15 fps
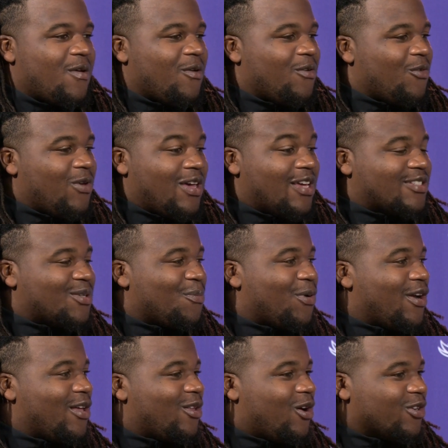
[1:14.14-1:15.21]
we get some
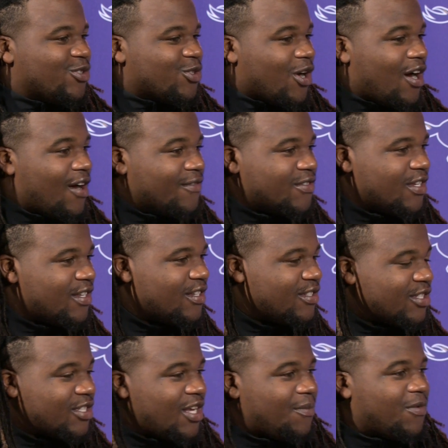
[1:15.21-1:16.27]
pretty long drives and
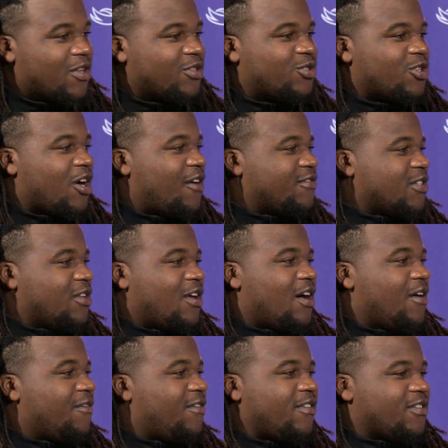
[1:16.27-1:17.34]
just keeping those drives alive.